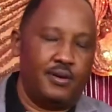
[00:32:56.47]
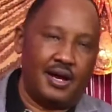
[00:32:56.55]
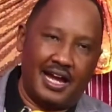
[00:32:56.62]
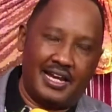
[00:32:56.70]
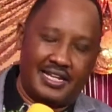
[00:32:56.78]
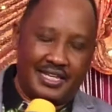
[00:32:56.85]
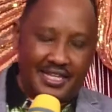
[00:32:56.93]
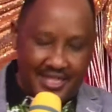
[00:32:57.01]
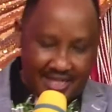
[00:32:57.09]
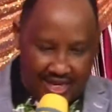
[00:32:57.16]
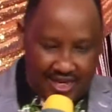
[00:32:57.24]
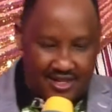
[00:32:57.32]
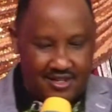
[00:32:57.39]
and
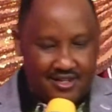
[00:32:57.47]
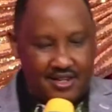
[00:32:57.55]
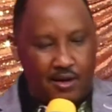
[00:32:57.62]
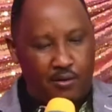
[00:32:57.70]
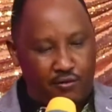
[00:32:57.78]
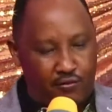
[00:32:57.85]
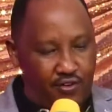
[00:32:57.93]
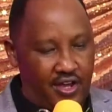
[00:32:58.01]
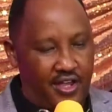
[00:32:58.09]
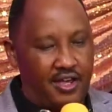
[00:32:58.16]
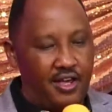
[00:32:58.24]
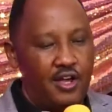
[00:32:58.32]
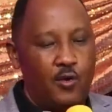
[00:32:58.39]
gain our fire